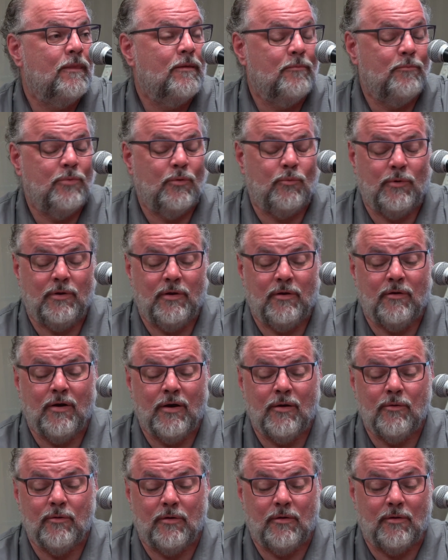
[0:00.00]
But when they're
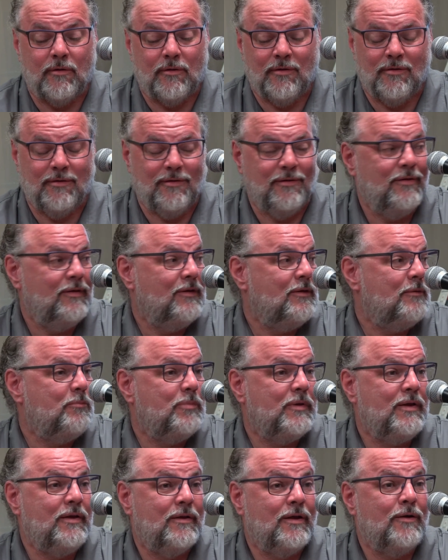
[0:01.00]
out and
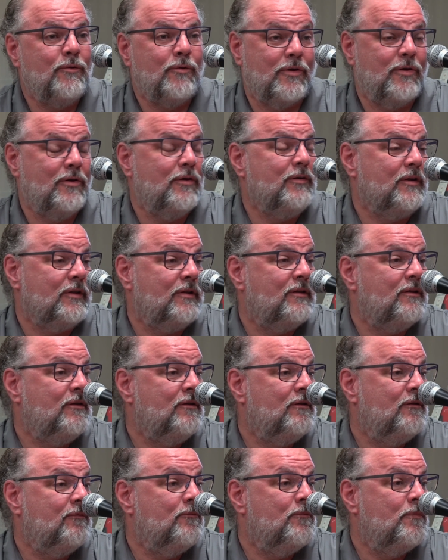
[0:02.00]
being outgunned
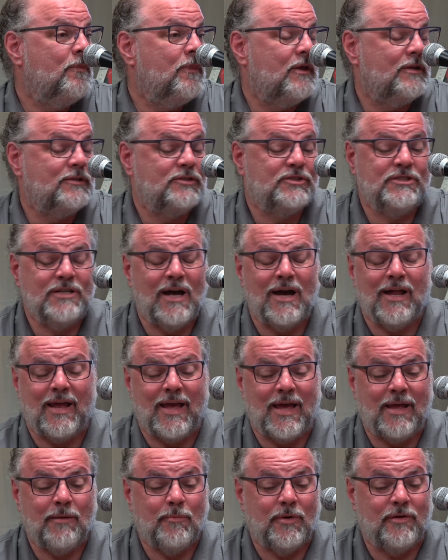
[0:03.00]
and shot
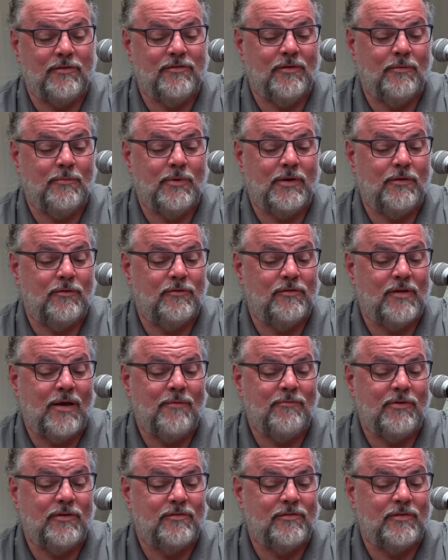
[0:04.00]
at by somebody who's
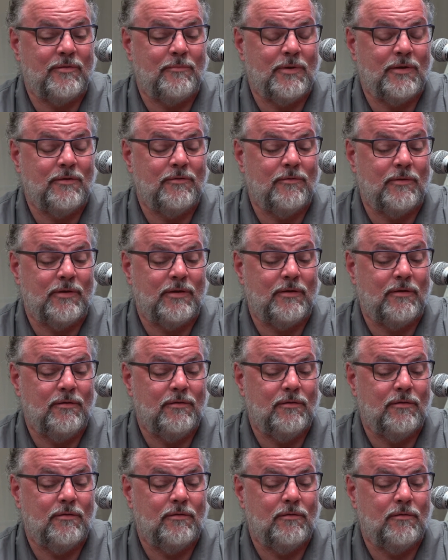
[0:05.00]
obviously mentally
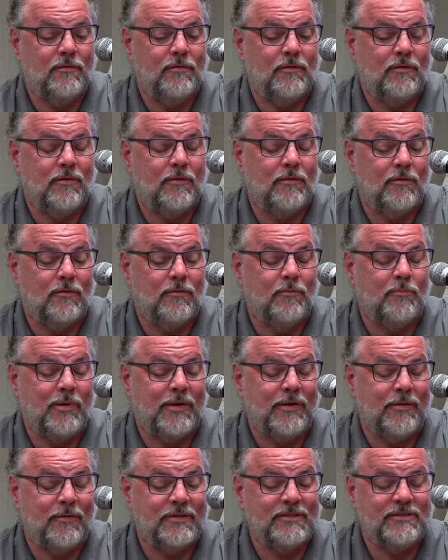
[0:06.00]

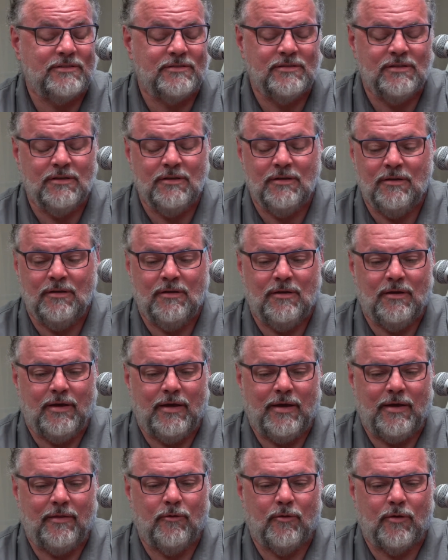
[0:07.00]
unbalanced,
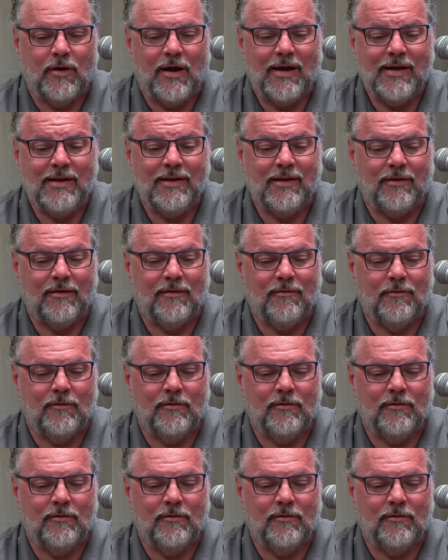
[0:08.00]
and they're hiding